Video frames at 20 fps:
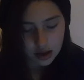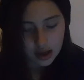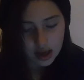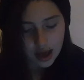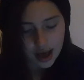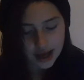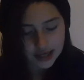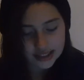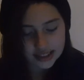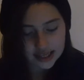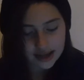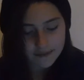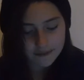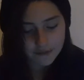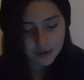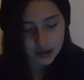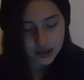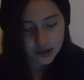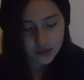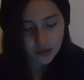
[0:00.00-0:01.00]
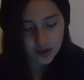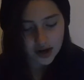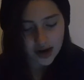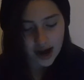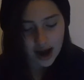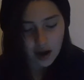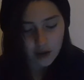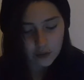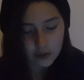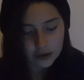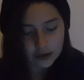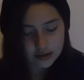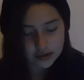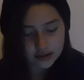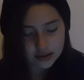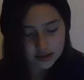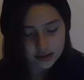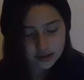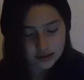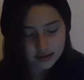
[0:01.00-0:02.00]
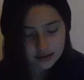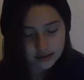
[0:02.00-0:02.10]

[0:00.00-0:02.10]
I slept for 3 hours